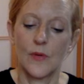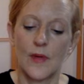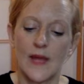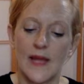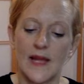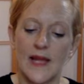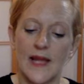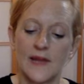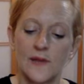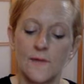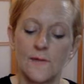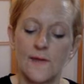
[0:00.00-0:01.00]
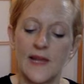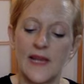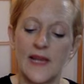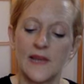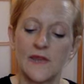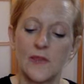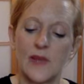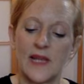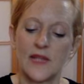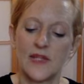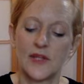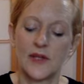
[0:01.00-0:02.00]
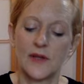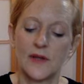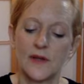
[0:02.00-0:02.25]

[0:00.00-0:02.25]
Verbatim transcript: Recollect the feeling of pleasure,